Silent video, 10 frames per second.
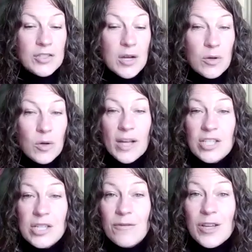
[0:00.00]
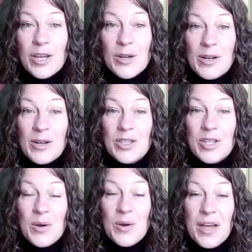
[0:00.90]
So, question for you
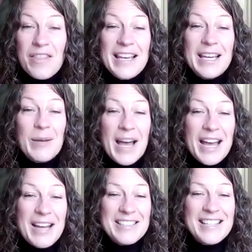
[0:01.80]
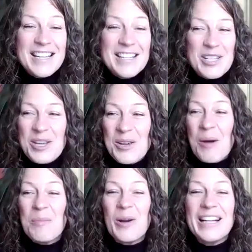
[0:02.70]
to think about to
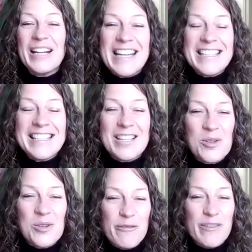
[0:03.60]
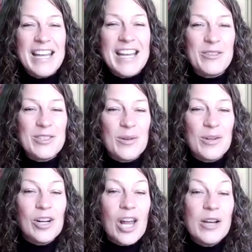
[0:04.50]
bring this short video to a
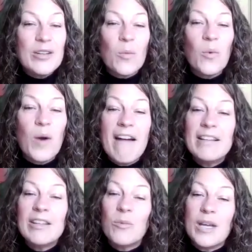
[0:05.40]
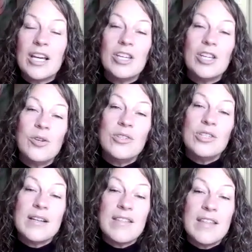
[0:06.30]
close. Where in the week are you
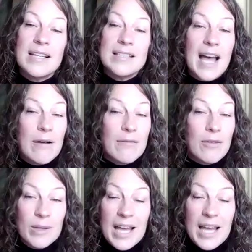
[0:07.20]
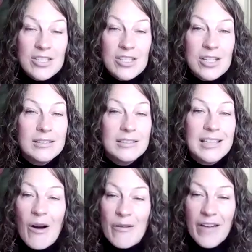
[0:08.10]
doing things out of obligation,
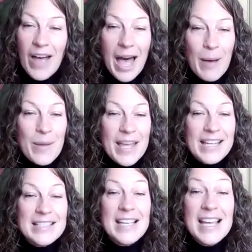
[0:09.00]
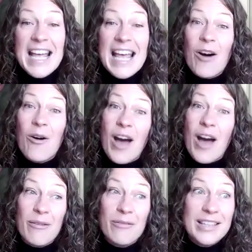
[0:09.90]
out of habit, or
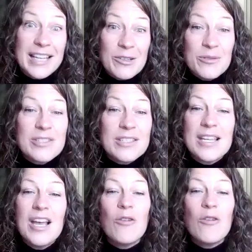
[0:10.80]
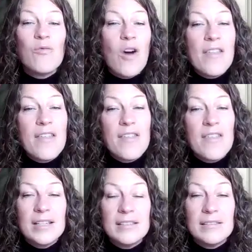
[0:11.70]
out of guilt rather
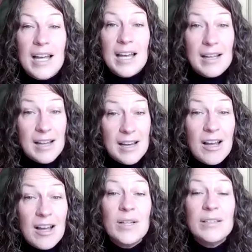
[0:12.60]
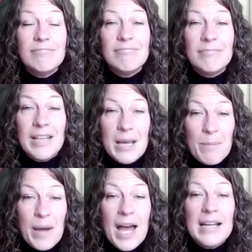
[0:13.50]
than alignment,
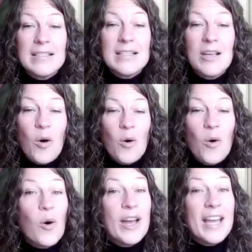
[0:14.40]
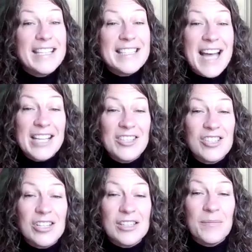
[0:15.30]
impact, or
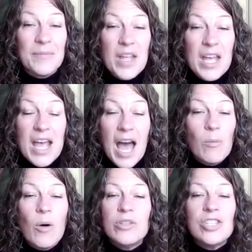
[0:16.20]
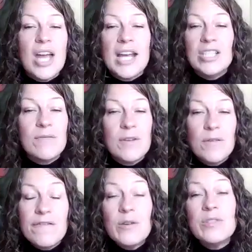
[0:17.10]
intention? And what would change if
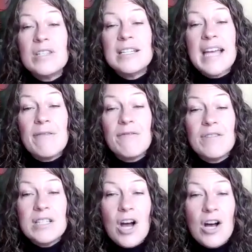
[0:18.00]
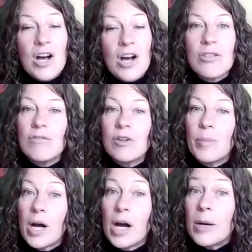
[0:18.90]
you filtered every task through
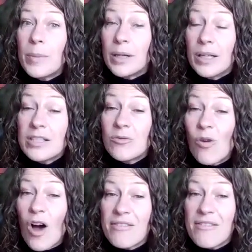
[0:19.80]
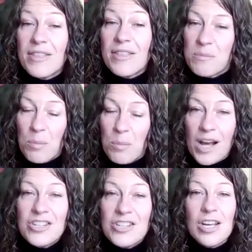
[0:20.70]
purpose rather than
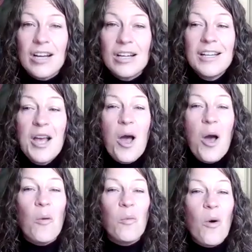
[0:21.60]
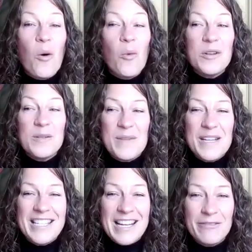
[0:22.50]
pressure? What would
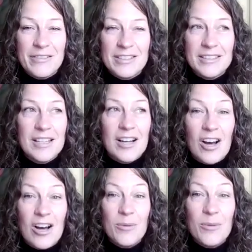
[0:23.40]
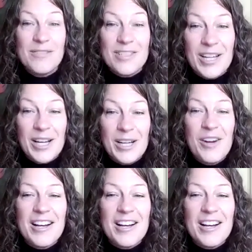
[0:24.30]
be different? I would love to know.